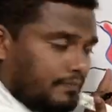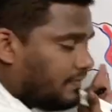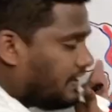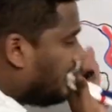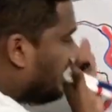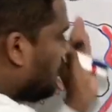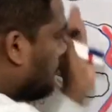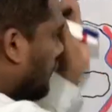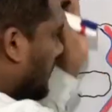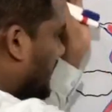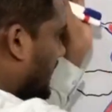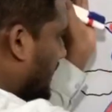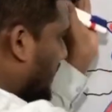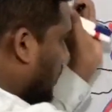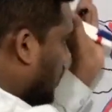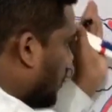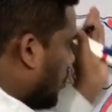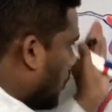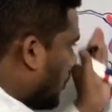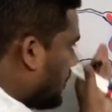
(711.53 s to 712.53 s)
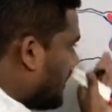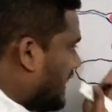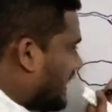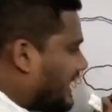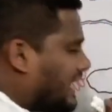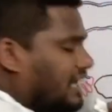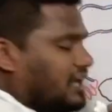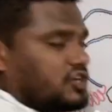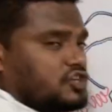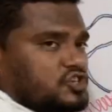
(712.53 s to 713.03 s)
inverted
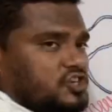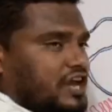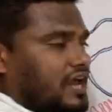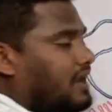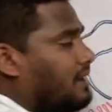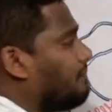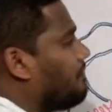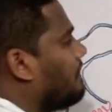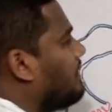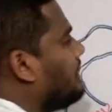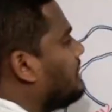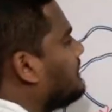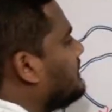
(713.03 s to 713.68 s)
conical shape.